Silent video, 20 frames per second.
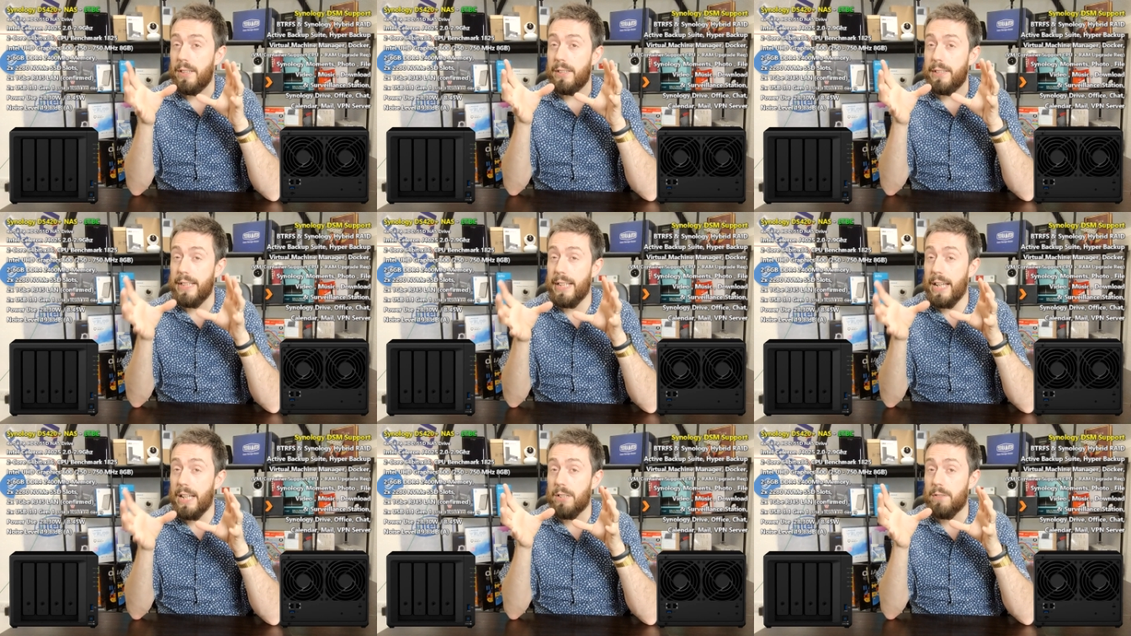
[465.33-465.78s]

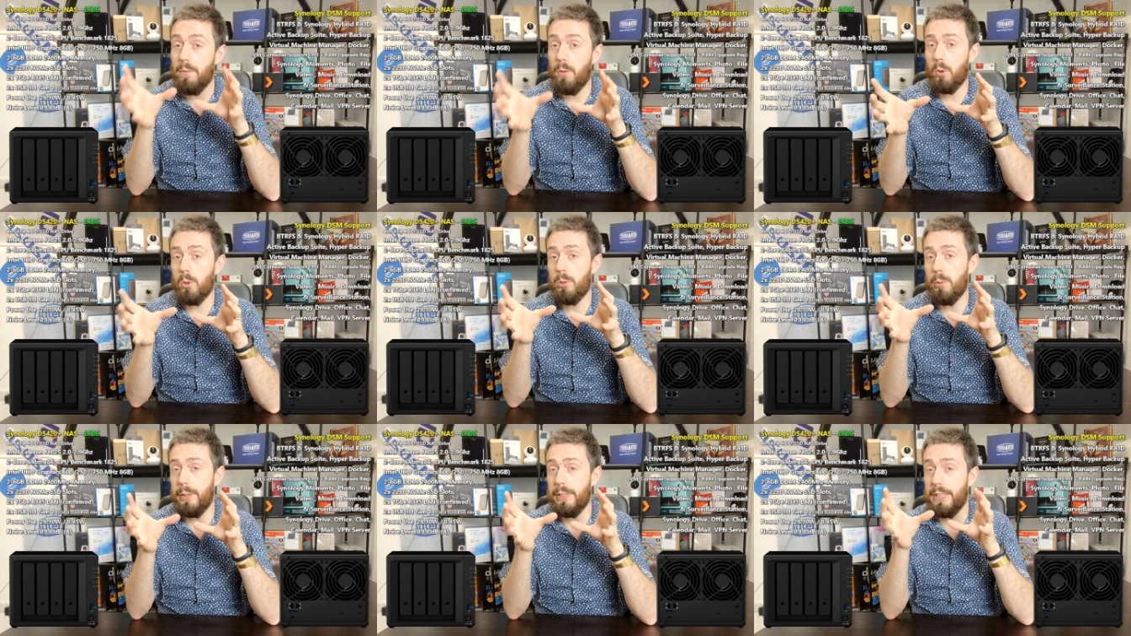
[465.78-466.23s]
the D S
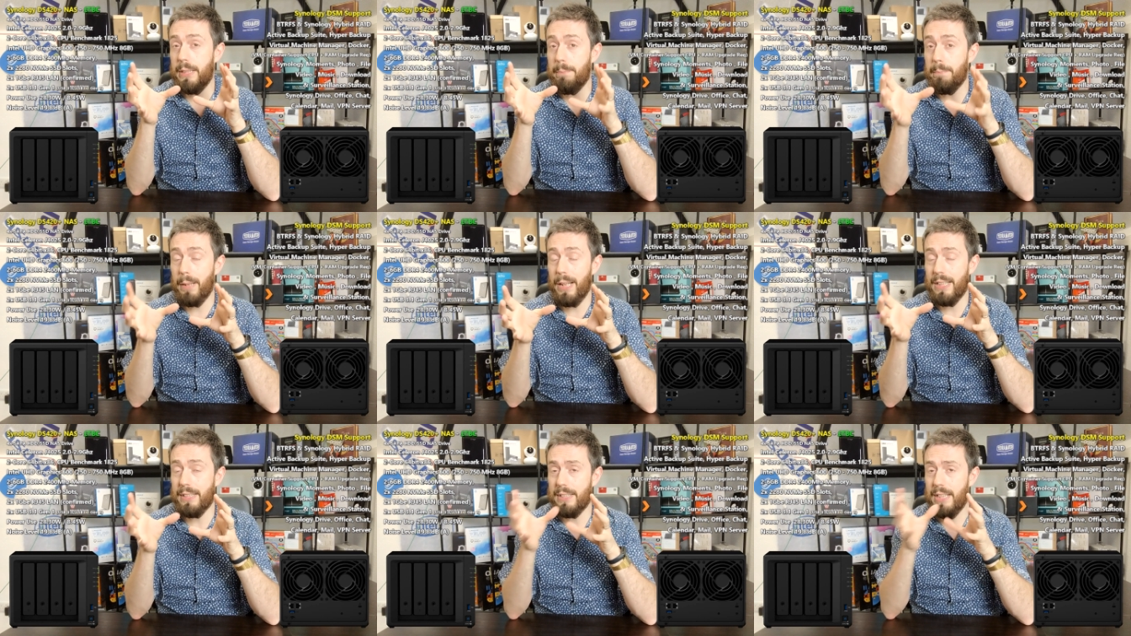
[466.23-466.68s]
four twenty
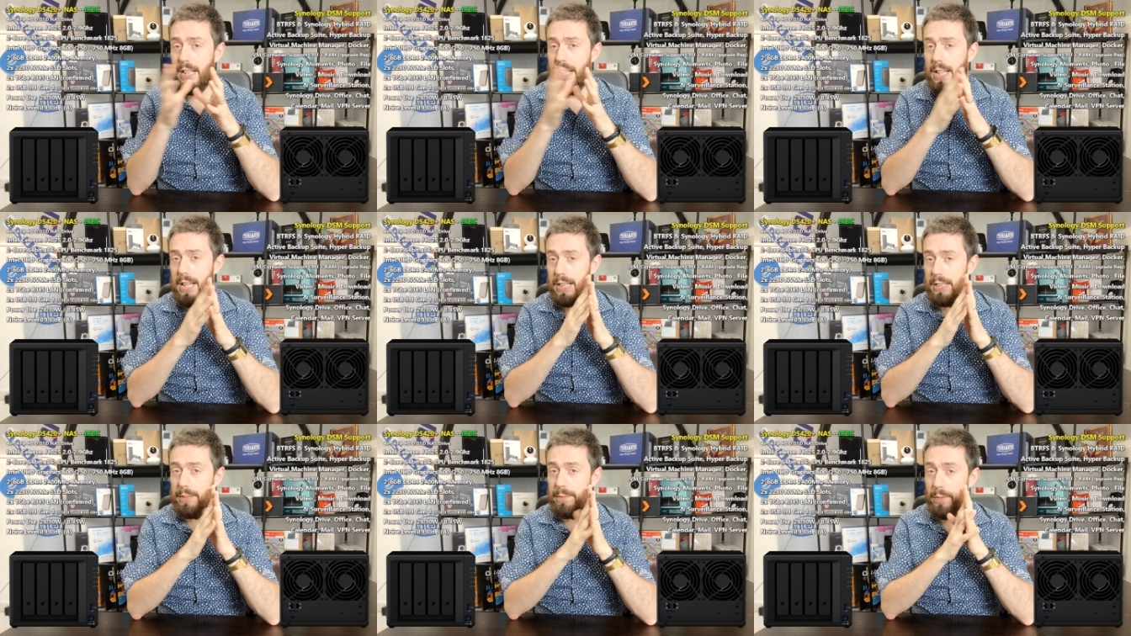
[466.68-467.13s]
plus
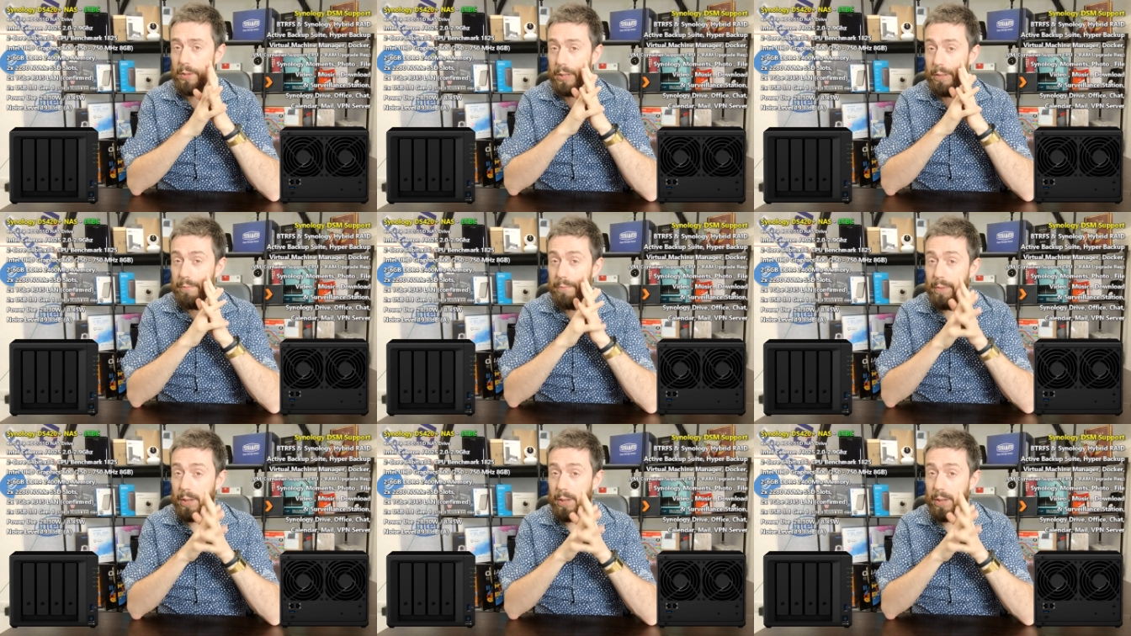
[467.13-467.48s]
has a very,